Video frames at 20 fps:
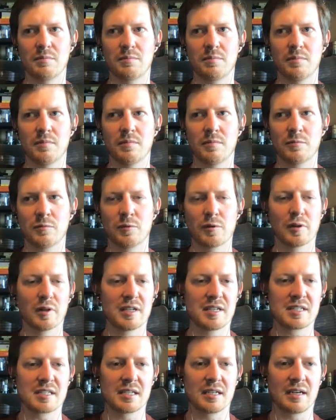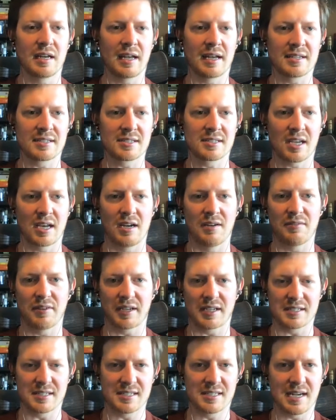release it as kind of
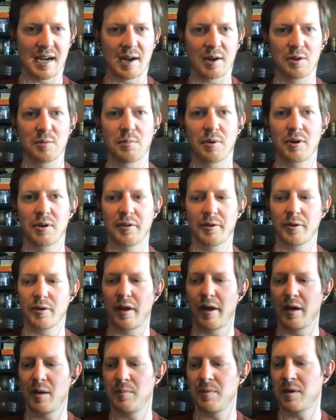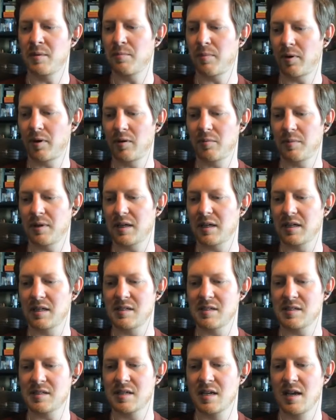like a standard part of their lineup, in part
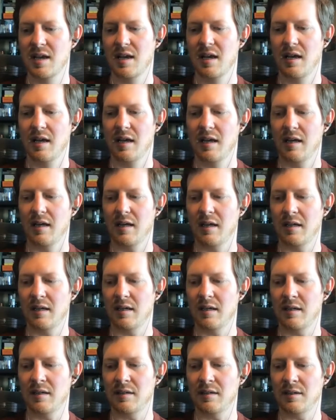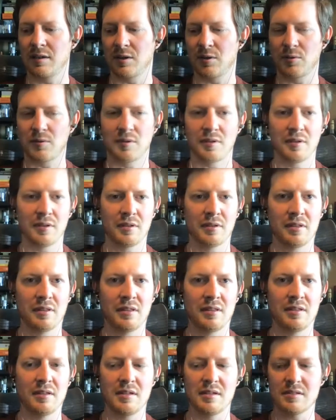because, you know,
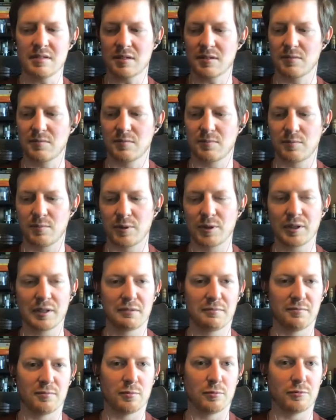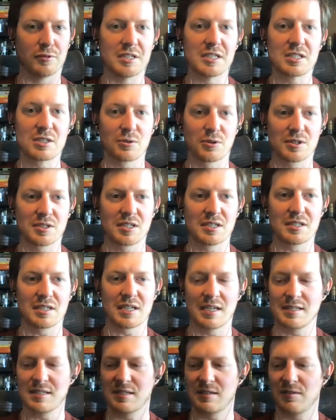these are really resource
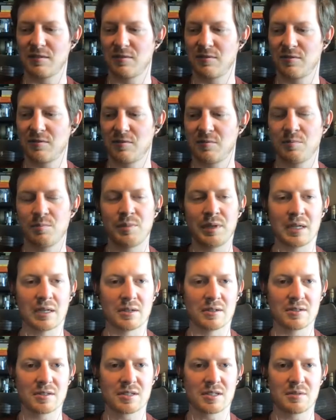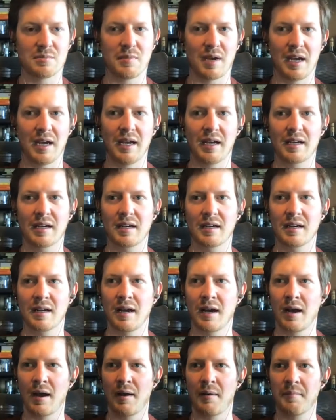intensive beers to make.
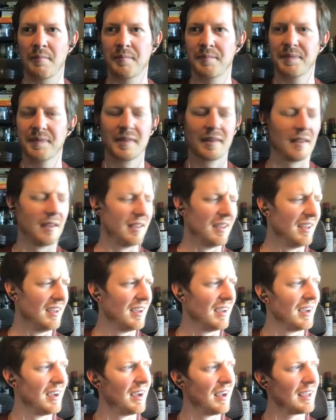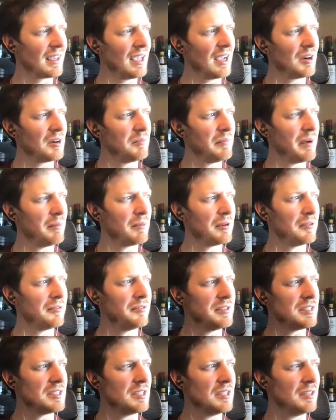I can't remember if
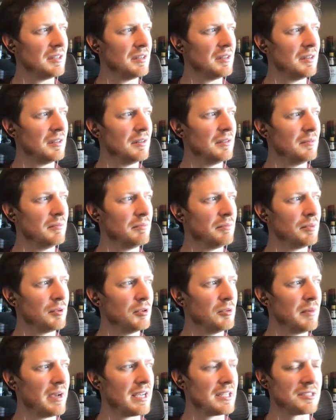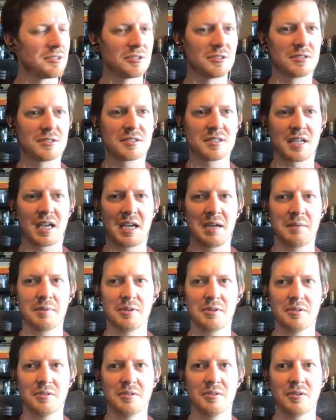it's in Brewmaster's
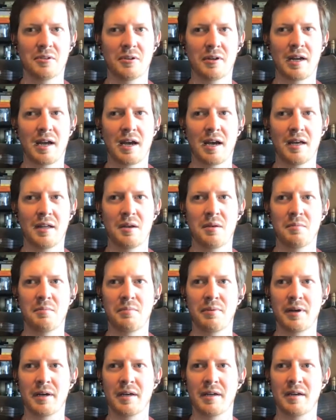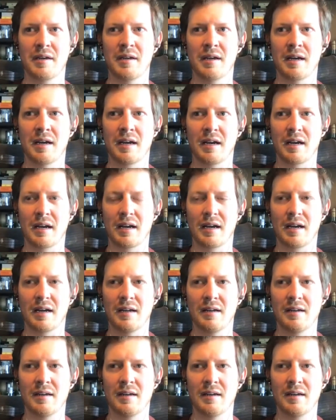table or not, but I